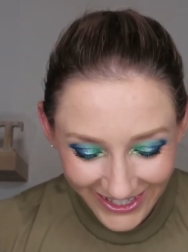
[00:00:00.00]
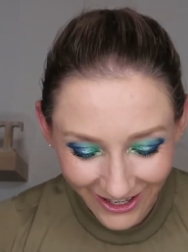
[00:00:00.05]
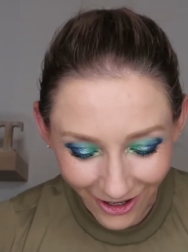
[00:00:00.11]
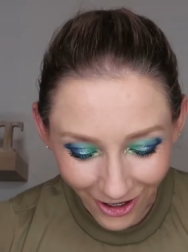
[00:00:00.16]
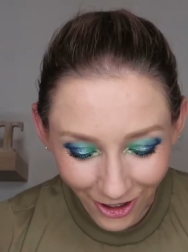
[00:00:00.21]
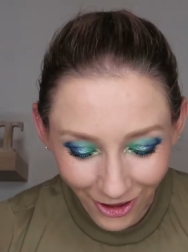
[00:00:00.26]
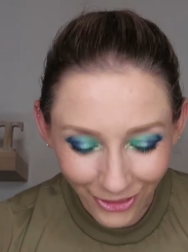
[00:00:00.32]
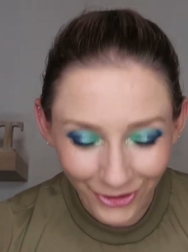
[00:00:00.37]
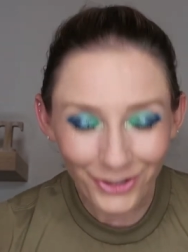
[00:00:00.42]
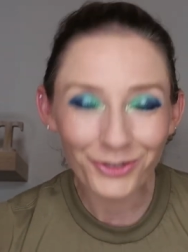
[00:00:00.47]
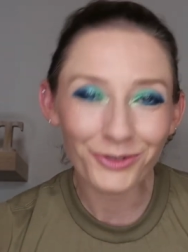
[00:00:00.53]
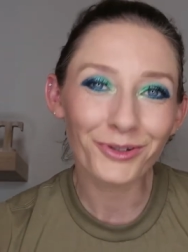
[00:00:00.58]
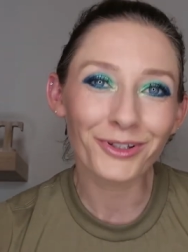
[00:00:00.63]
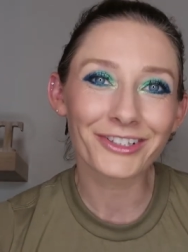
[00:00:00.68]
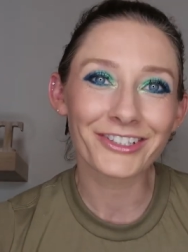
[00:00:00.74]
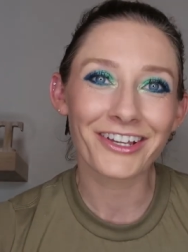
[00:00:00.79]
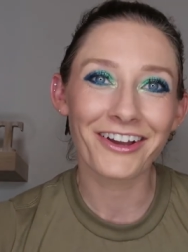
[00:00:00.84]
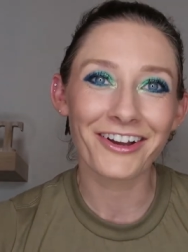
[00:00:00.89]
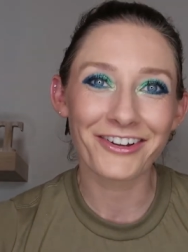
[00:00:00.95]
All the
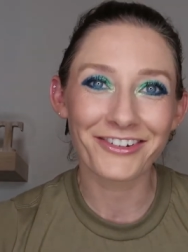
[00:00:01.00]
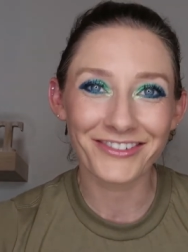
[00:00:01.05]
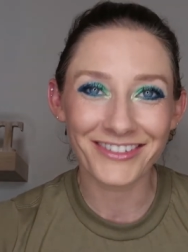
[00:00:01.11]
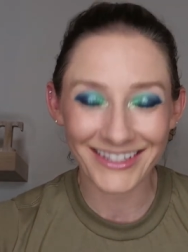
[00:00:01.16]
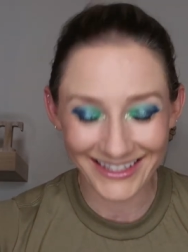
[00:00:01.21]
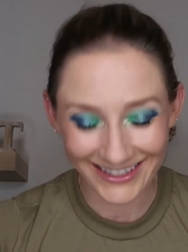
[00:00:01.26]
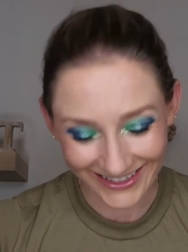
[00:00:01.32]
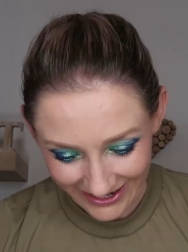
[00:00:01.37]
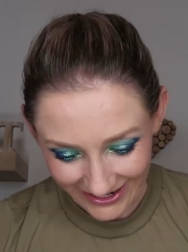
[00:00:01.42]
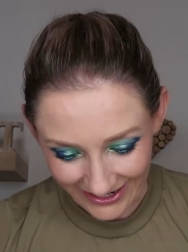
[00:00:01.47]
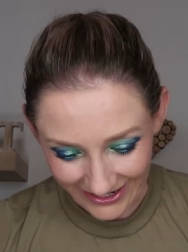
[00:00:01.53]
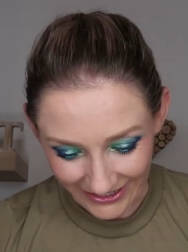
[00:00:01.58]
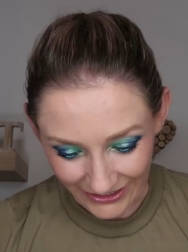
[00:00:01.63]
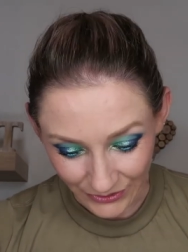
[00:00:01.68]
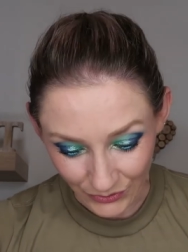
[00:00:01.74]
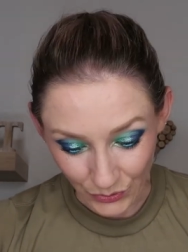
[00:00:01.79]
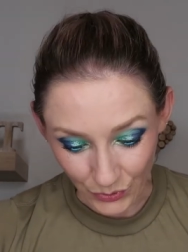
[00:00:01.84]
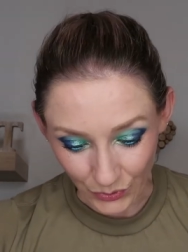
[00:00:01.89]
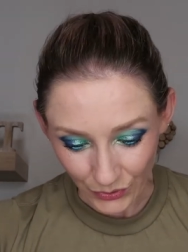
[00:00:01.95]
cool tones. All
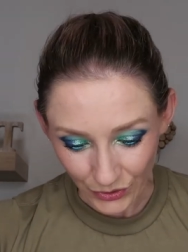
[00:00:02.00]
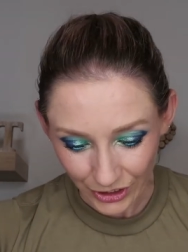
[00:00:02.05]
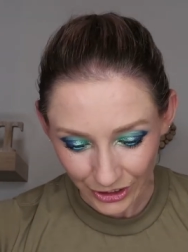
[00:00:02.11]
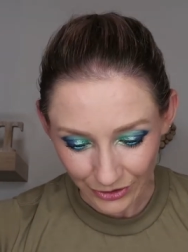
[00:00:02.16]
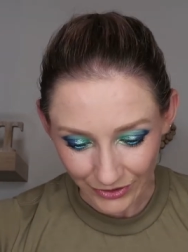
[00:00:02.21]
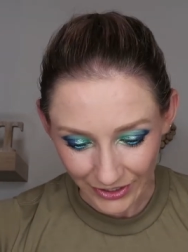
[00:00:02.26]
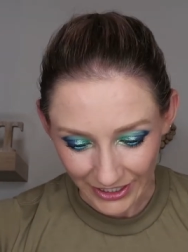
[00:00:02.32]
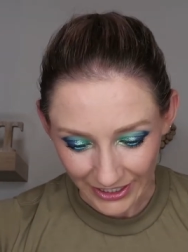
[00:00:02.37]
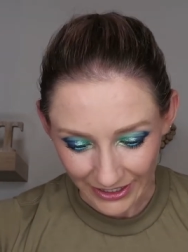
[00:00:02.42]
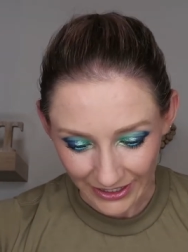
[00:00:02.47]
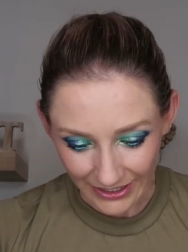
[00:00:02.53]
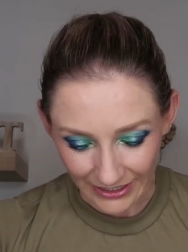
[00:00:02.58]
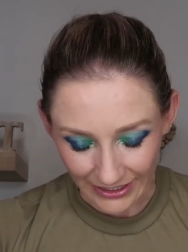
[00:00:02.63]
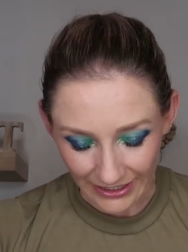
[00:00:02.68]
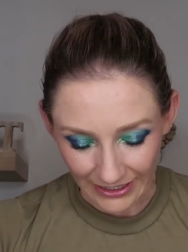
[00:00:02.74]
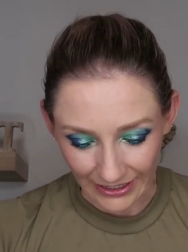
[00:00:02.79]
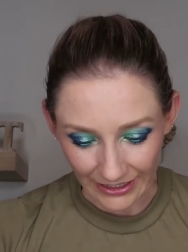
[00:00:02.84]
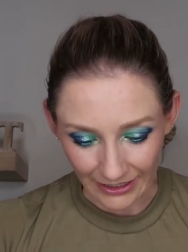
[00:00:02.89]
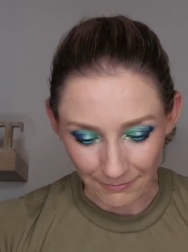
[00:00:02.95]
right, ooh, okay.
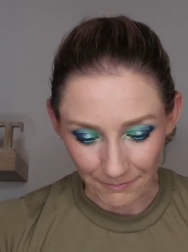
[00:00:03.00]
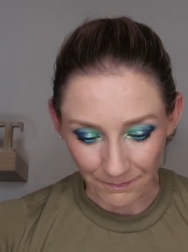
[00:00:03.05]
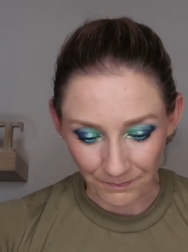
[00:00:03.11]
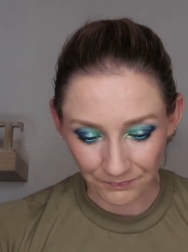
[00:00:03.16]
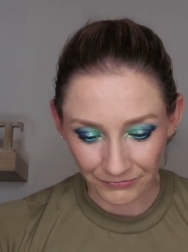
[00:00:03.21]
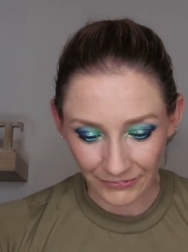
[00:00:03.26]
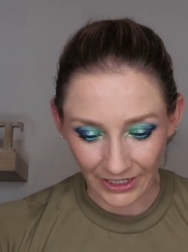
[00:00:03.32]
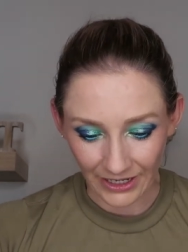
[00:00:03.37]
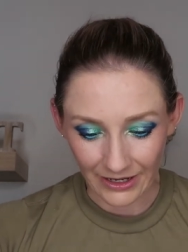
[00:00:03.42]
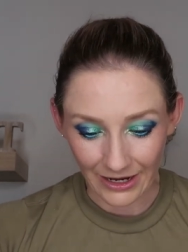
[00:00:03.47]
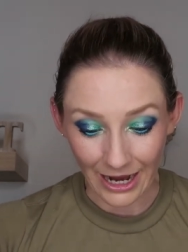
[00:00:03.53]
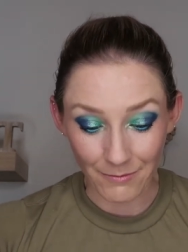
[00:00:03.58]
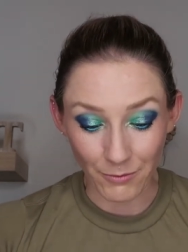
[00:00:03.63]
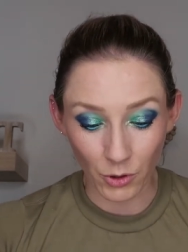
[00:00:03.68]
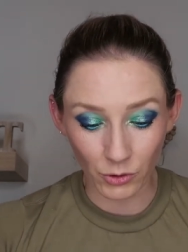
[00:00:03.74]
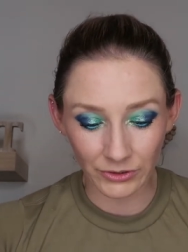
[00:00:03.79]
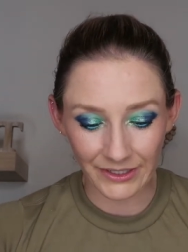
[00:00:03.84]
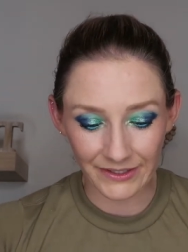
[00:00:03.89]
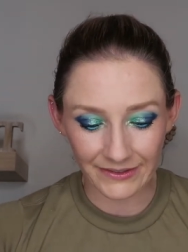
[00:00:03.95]
Um,
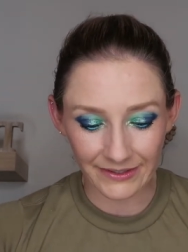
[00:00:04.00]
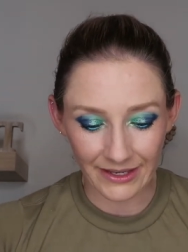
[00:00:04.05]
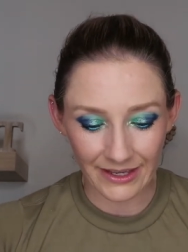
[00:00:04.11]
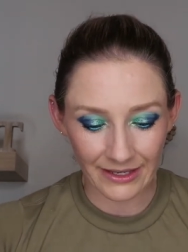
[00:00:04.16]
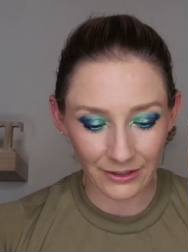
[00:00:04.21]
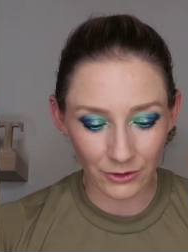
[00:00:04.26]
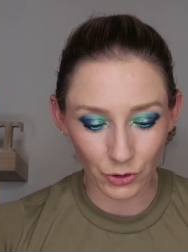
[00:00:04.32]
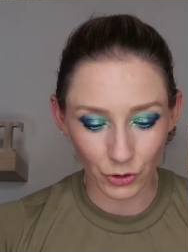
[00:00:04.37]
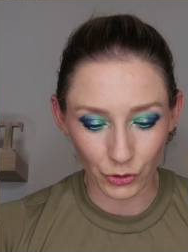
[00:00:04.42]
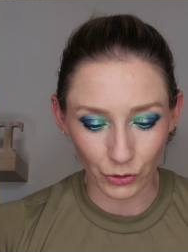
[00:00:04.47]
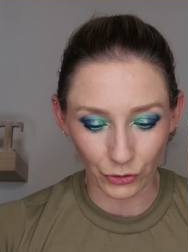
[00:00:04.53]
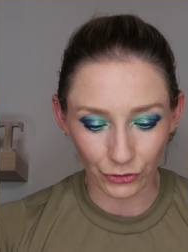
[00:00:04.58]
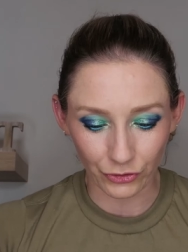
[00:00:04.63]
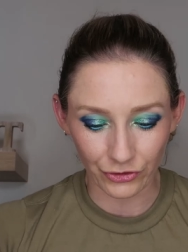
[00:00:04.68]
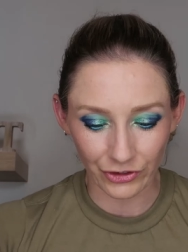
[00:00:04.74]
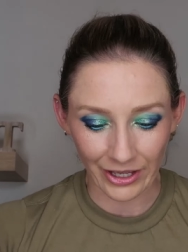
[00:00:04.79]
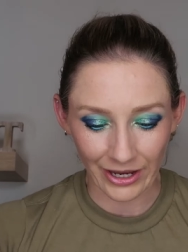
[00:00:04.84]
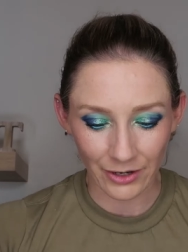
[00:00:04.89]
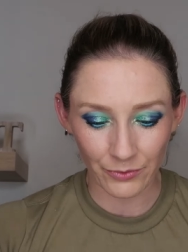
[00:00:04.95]
I'm only saying
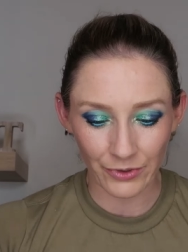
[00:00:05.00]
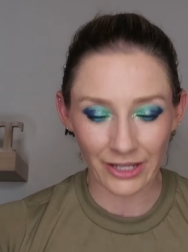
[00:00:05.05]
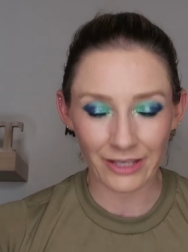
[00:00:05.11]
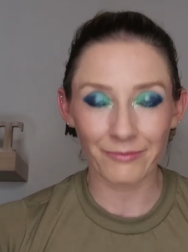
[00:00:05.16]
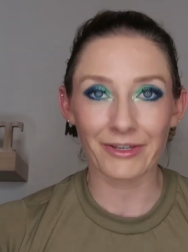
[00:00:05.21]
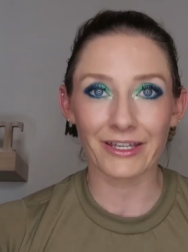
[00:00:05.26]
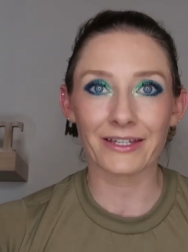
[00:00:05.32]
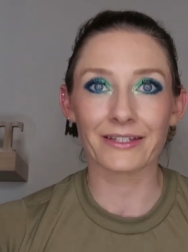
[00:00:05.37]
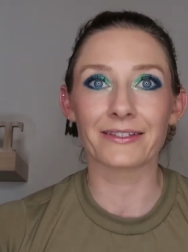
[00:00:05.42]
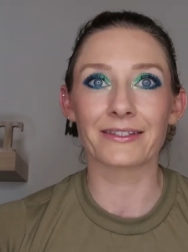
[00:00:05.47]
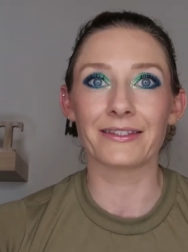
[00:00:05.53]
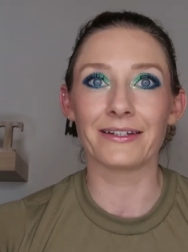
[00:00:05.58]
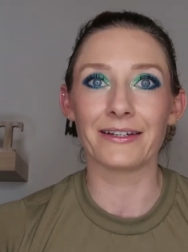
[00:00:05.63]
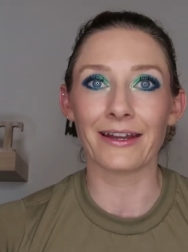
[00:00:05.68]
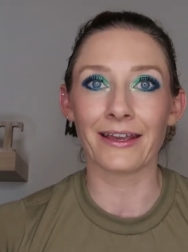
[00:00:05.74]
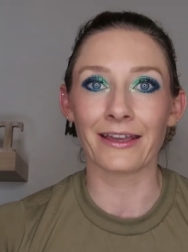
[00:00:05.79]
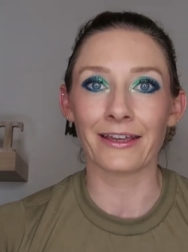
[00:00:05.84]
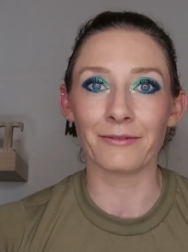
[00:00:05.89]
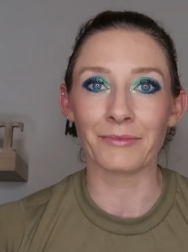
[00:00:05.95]
oof that way because the
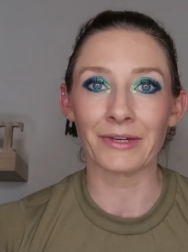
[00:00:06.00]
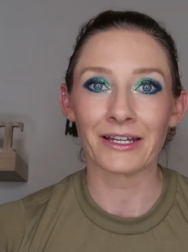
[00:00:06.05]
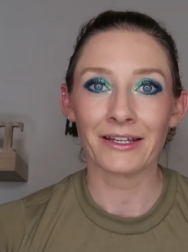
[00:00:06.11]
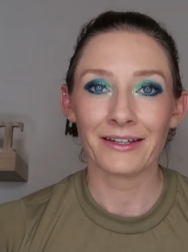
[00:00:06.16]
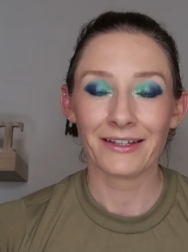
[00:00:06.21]
name